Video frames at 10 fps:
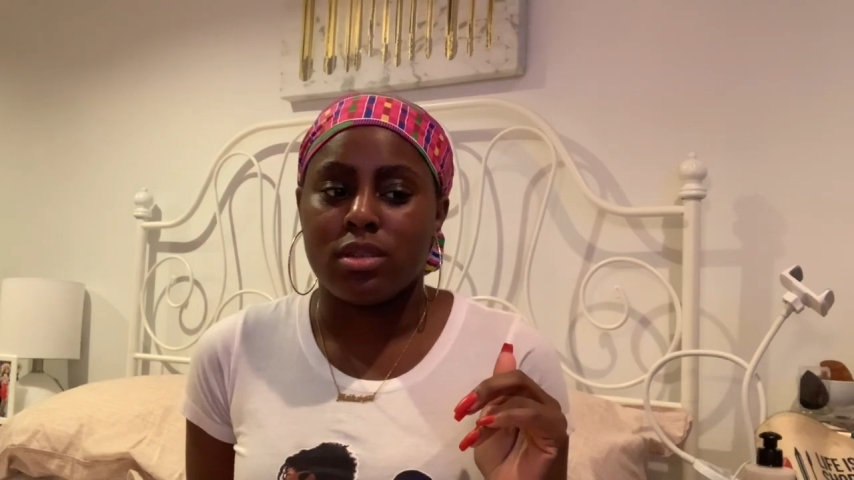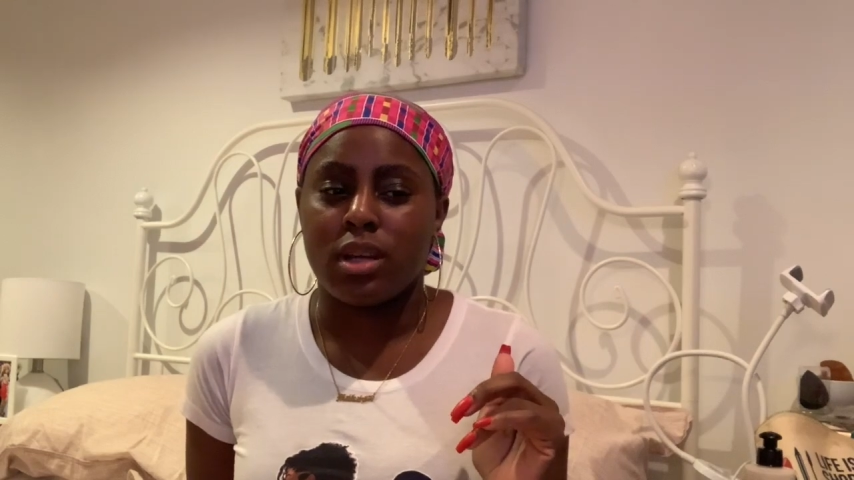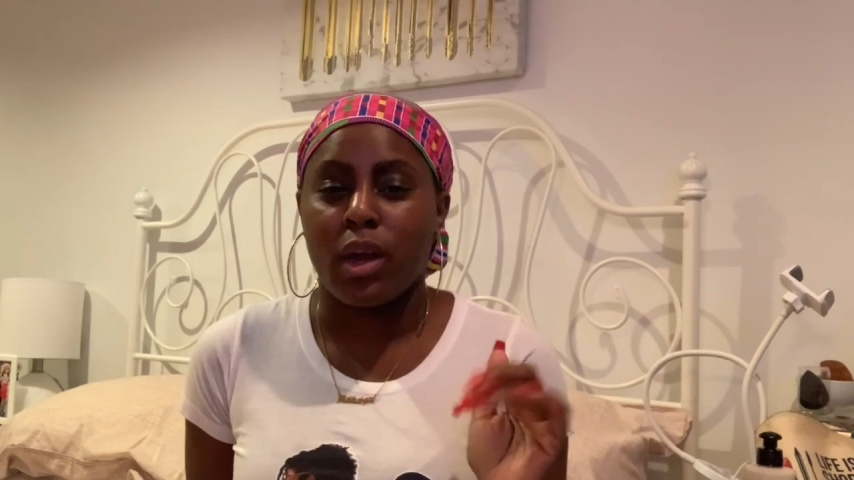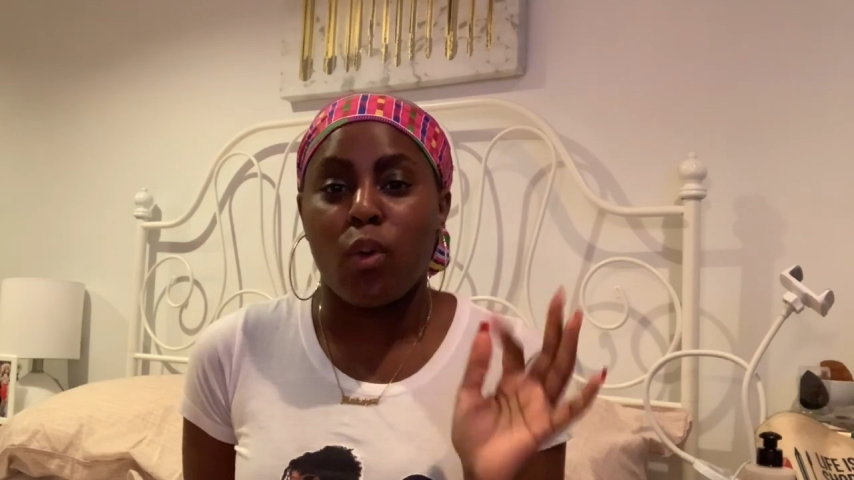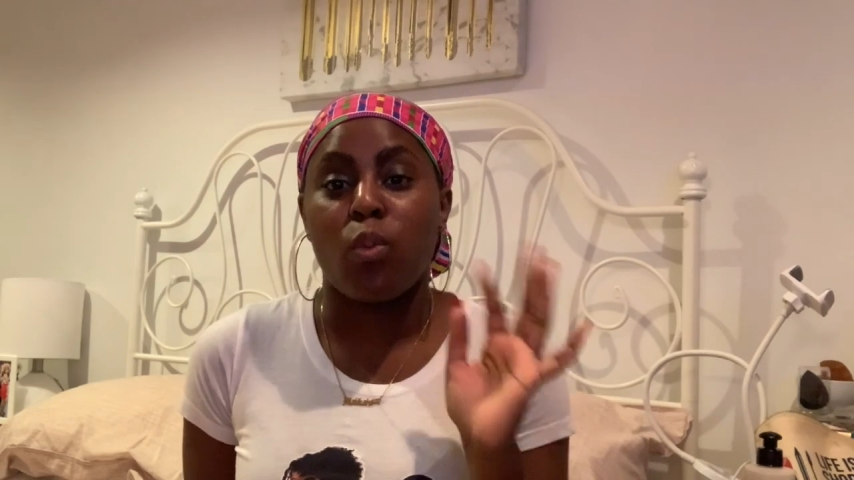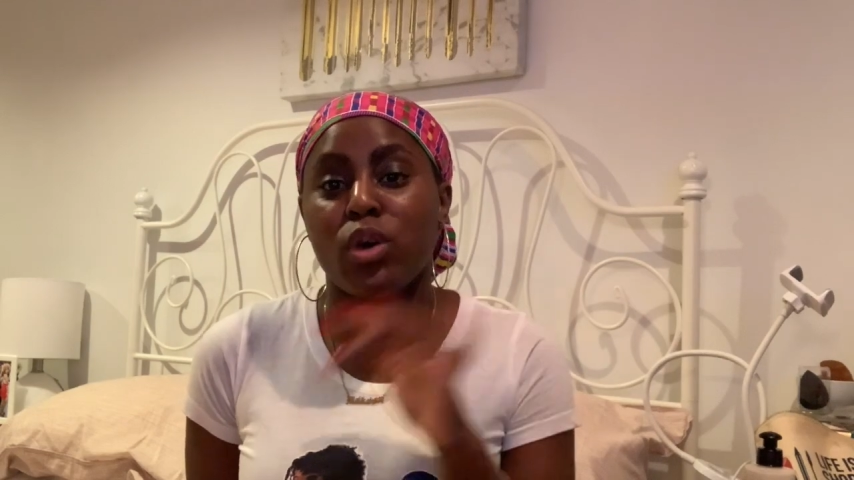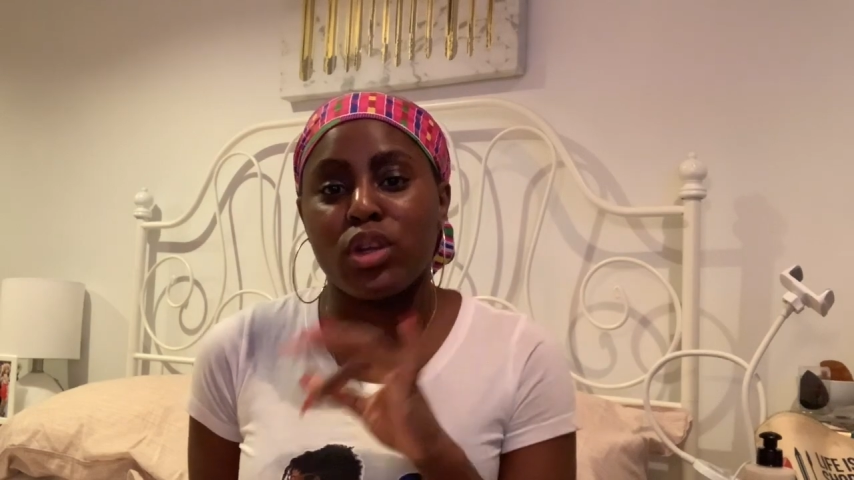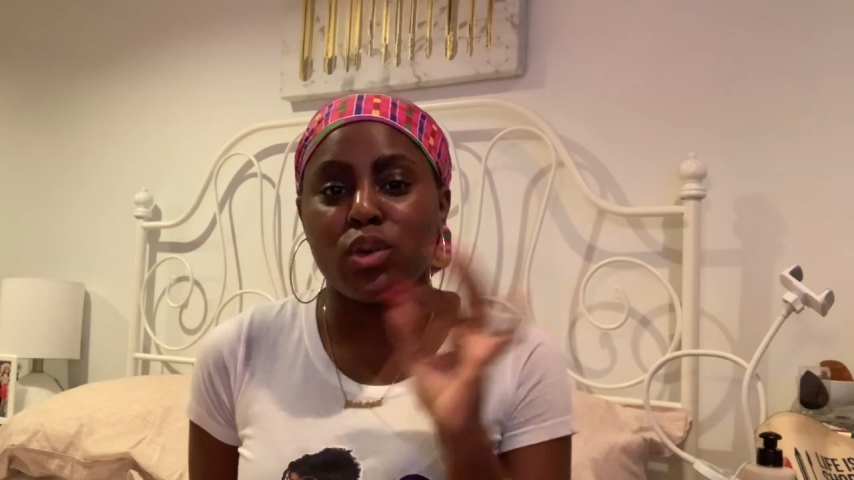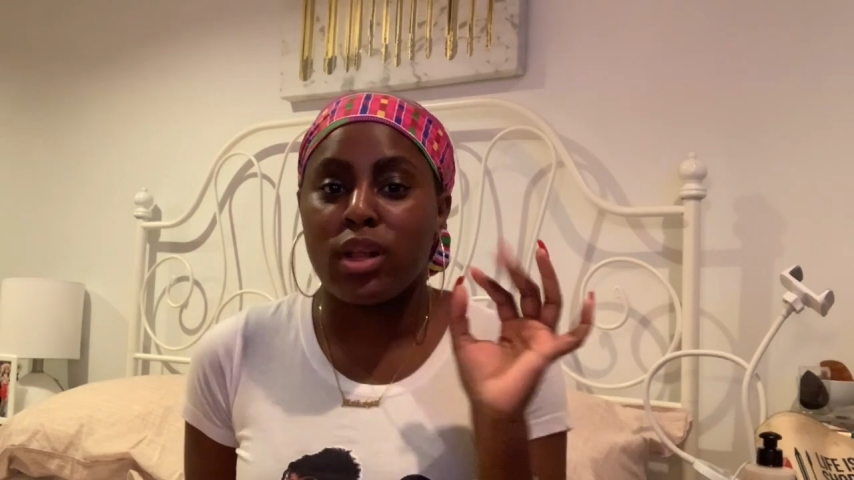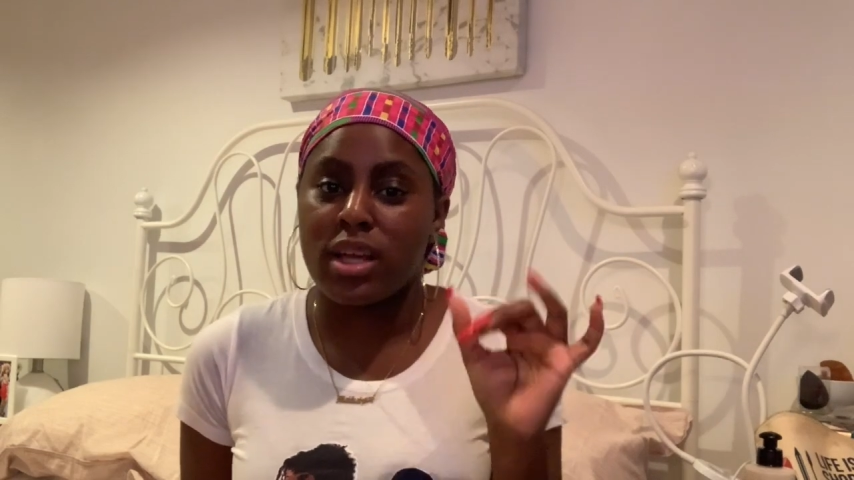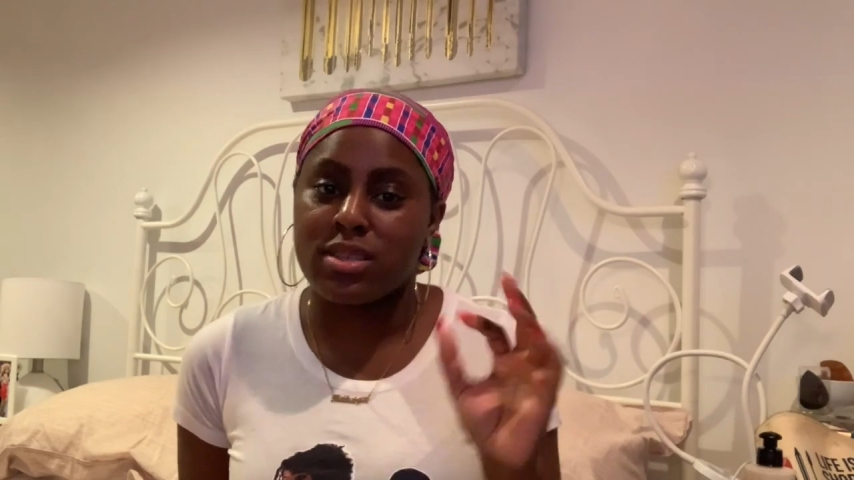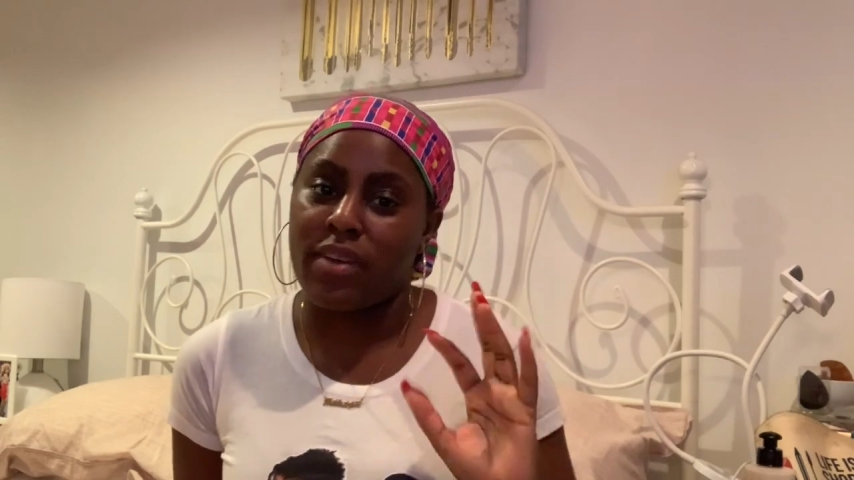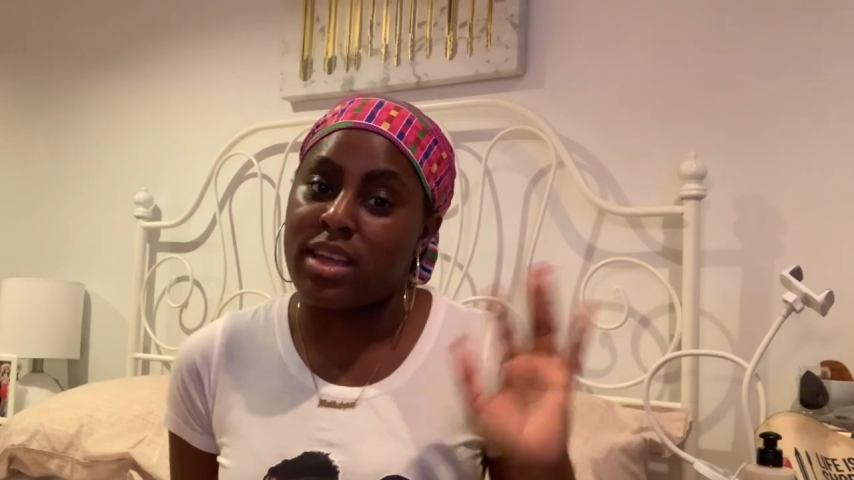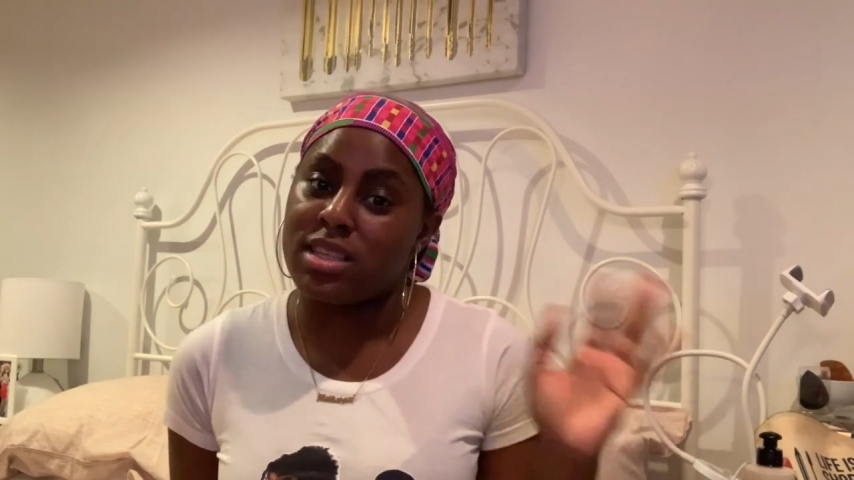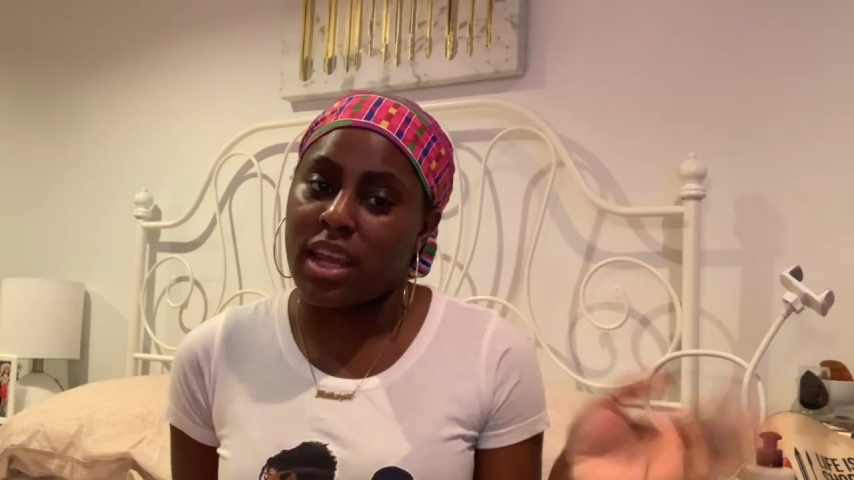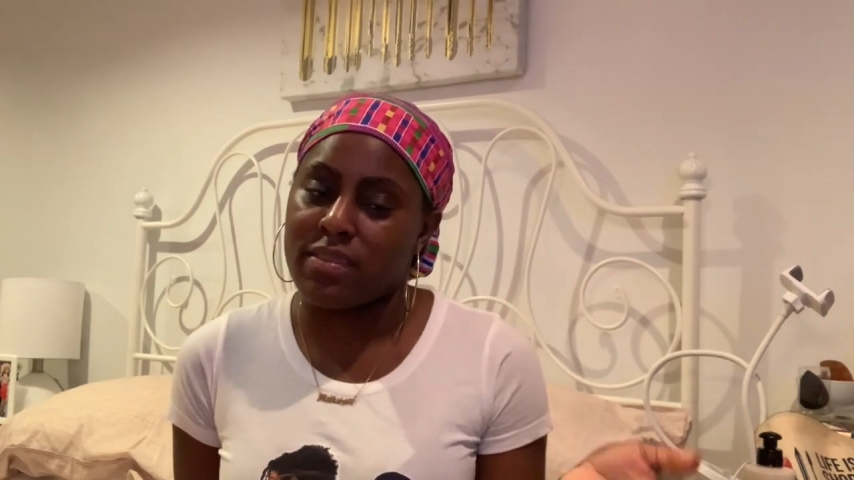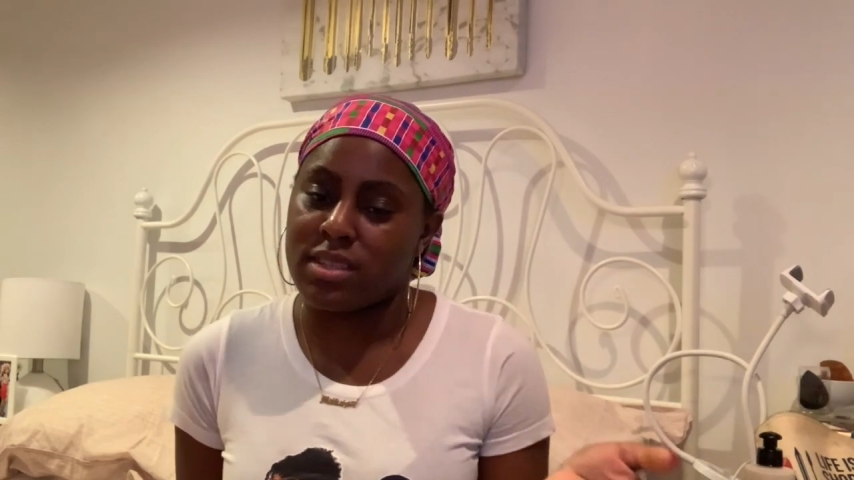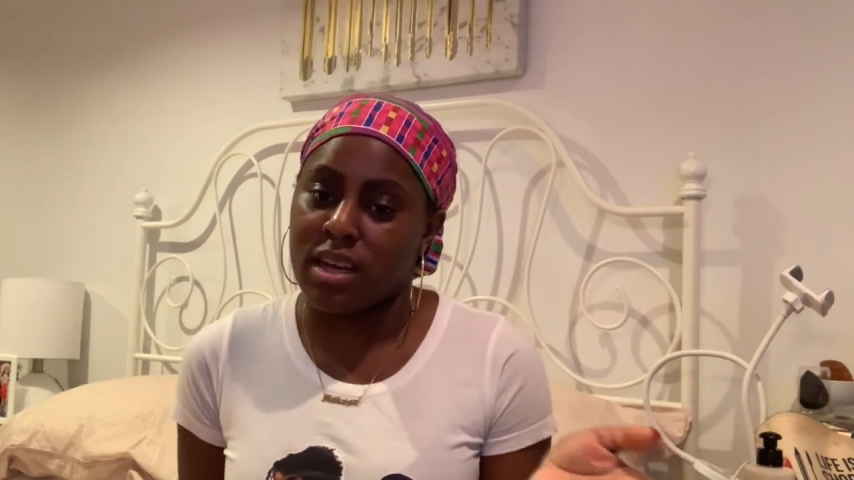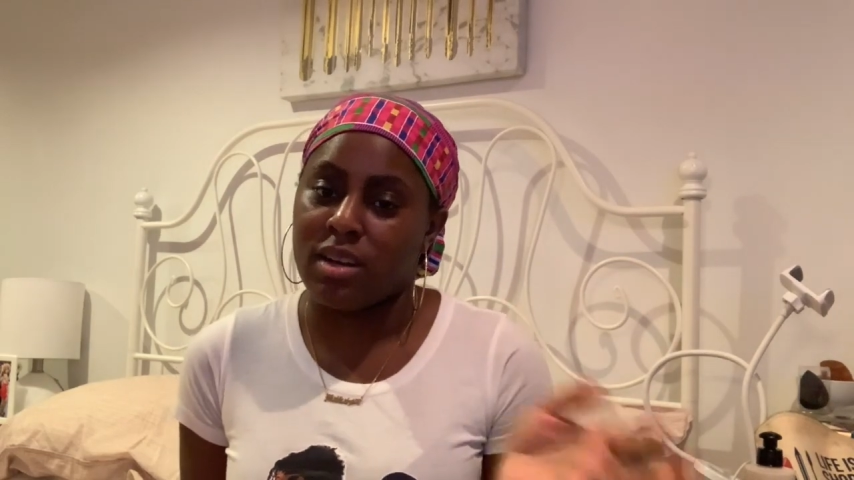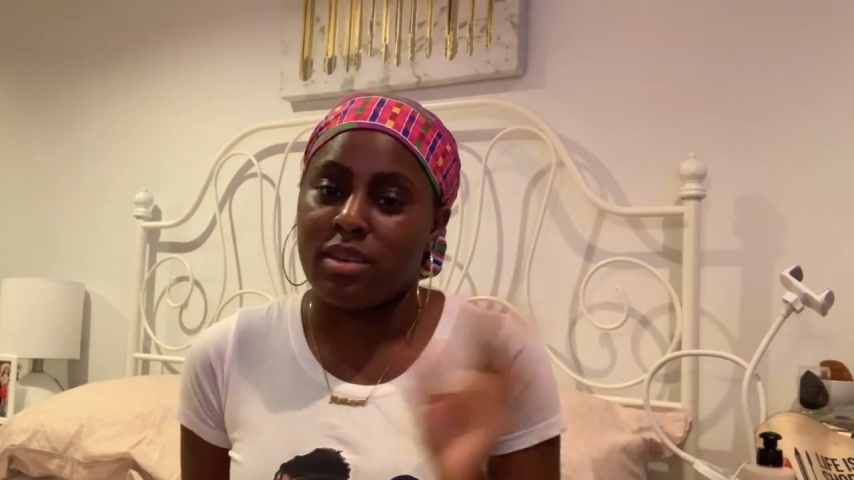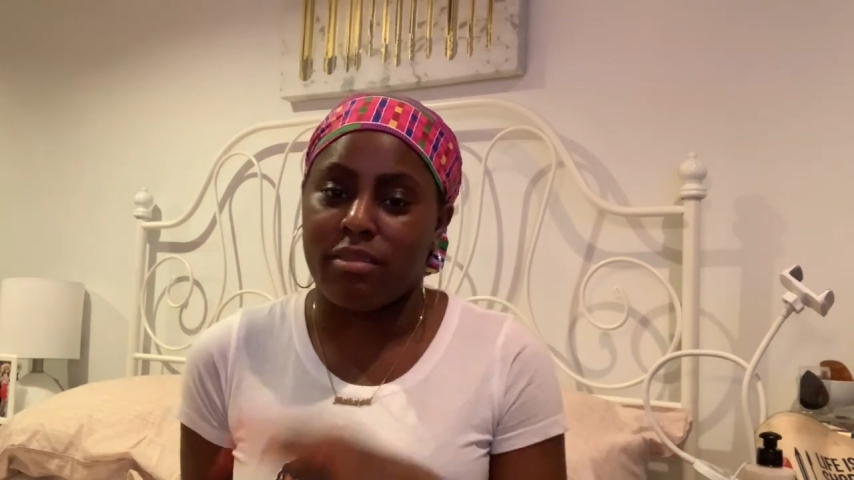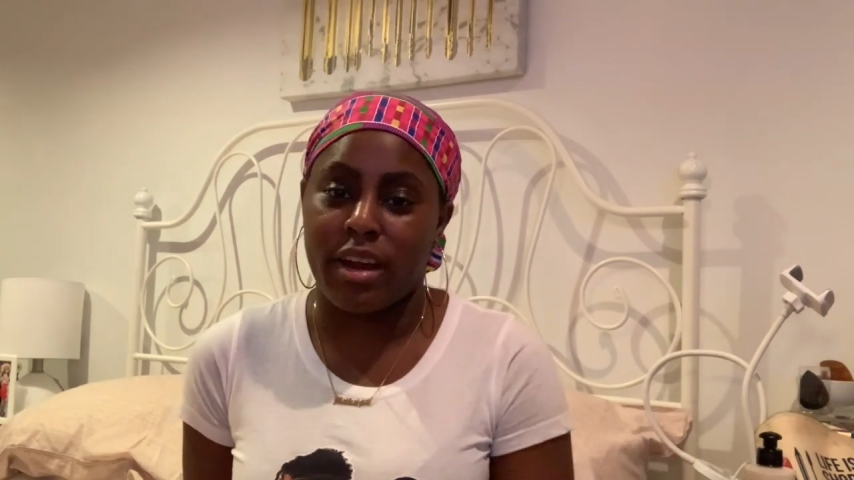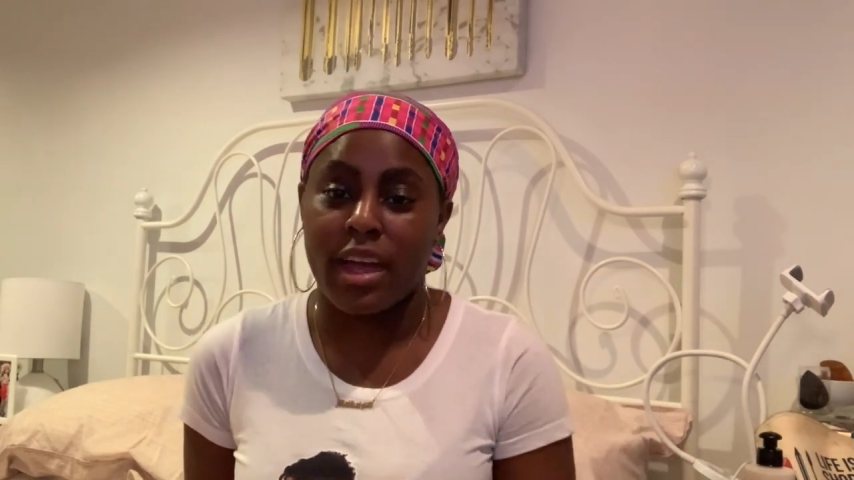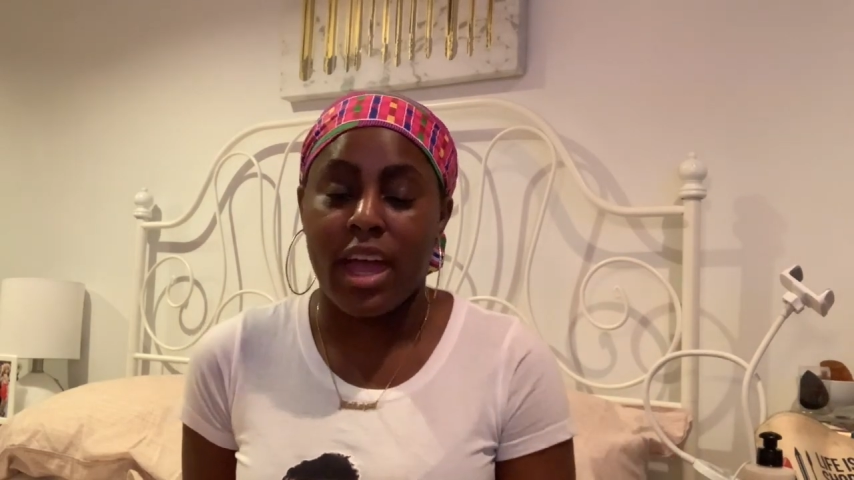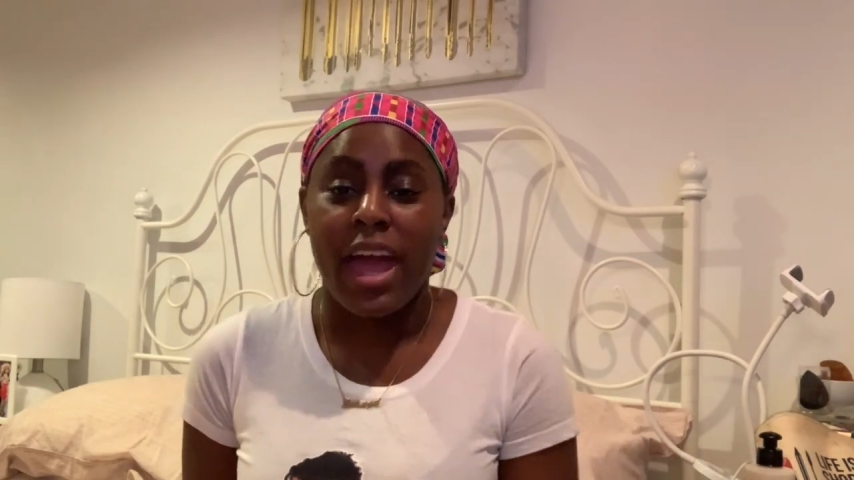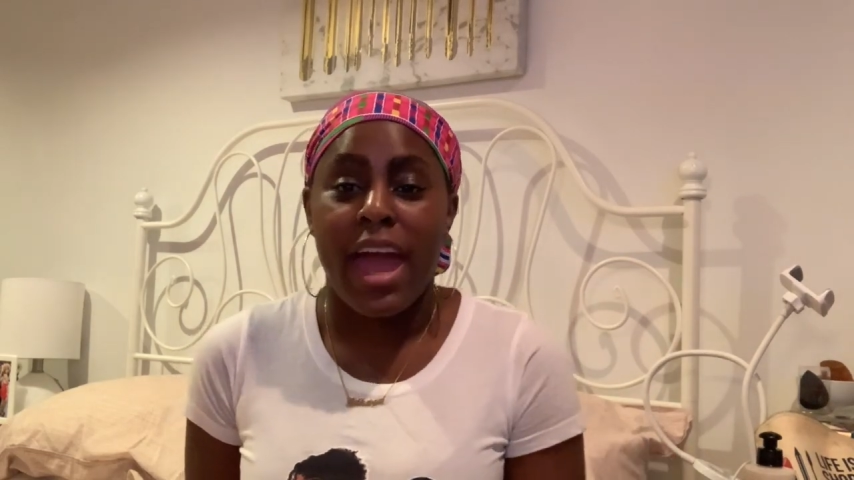like, what do you classify as lifestyle, right?